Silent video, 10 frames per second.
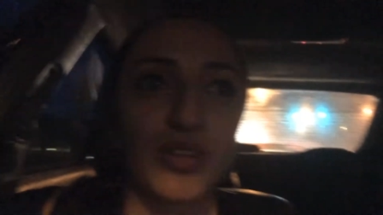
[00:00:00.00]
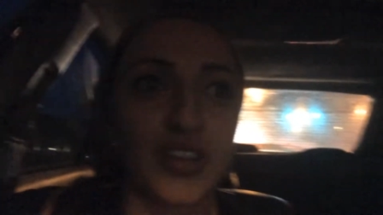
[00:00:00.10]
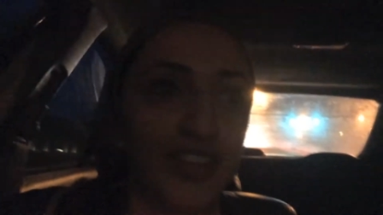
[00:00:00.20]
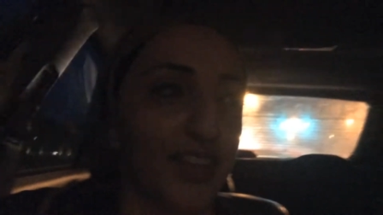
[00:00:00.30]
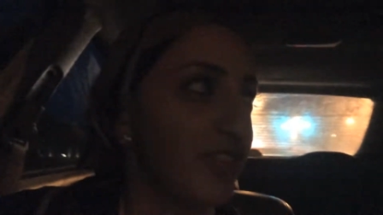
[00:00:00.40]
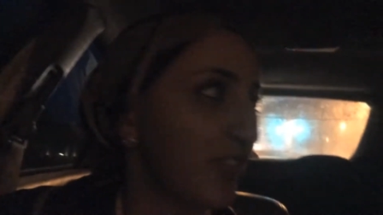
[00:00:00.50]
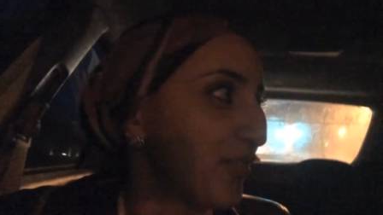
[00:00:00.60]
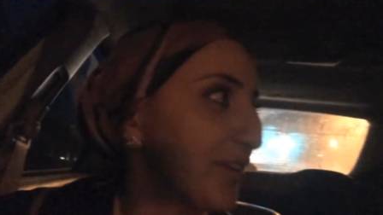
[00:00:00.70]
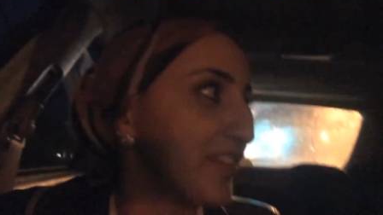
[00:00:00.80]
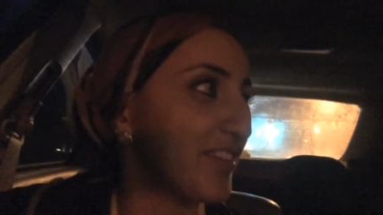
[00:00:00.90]
because there's
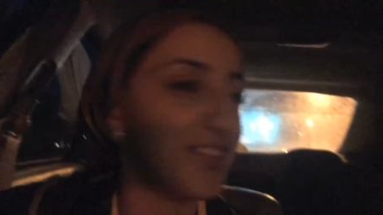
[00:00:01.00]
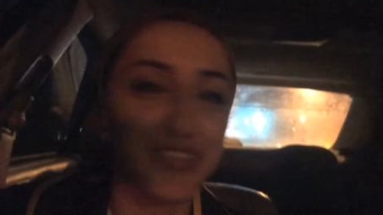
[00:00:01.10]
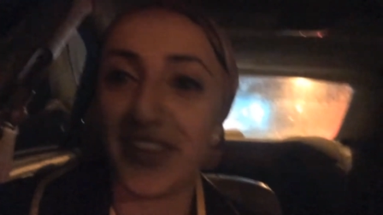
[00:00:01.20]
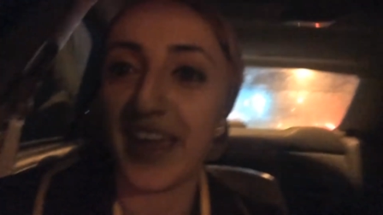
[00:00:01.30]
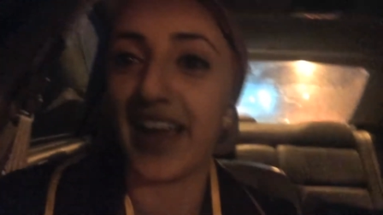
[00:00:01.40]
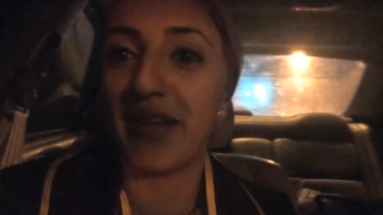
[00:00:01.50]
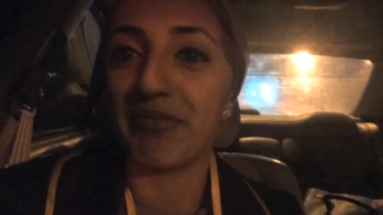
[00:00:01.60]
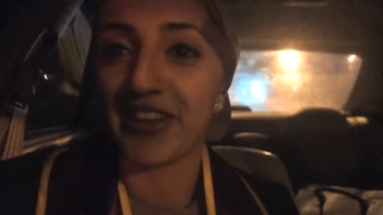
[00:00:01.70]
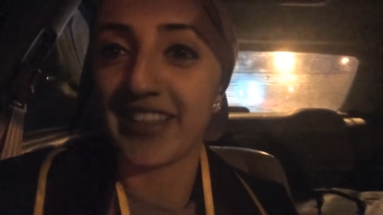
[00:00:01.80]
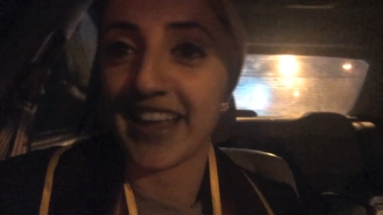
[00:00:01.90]
reasons for that. I'm
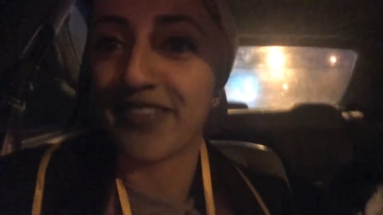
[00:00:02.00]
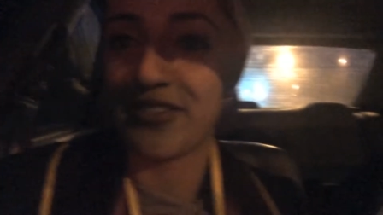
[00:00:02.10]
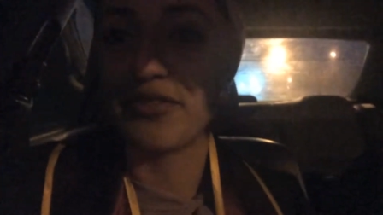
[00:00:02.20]
very thankful